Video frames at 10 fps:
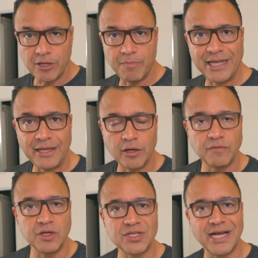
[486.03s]
depending
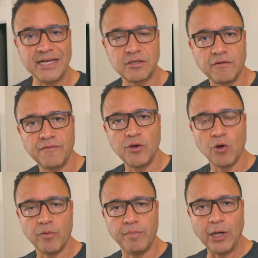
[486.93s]
on the size of
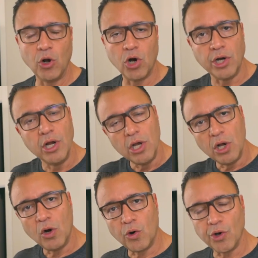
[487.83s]
your pilon
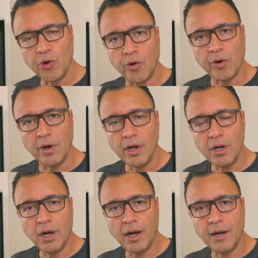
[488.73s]
or your
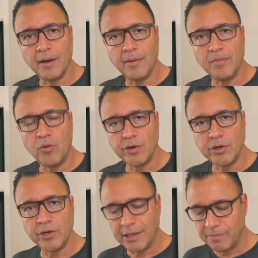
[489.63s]
uh,
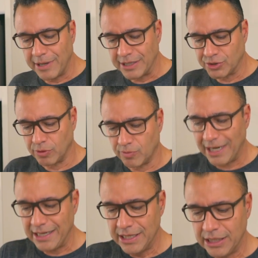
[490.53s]
mortar and pestle,
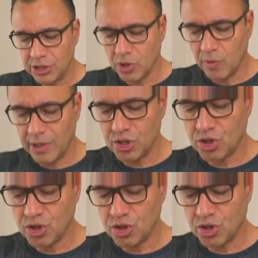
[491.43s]
right? So we're gonna